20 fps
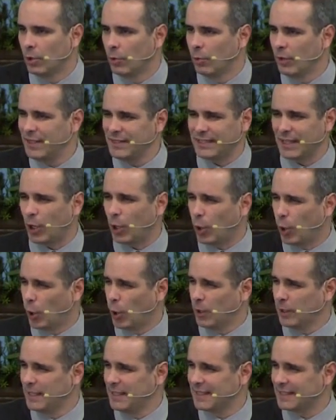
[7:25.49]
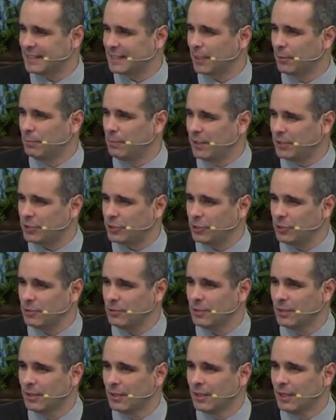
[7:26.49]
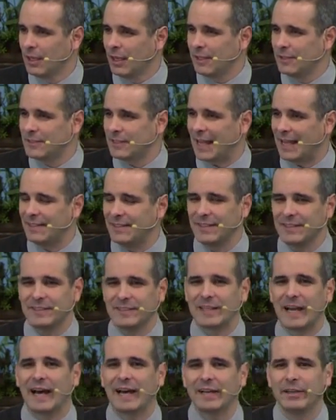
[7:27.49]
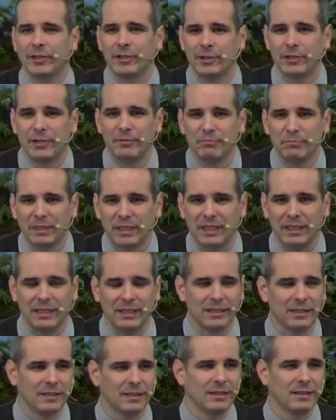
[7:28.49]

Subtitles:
What is a holiness ambition? It's that desire in me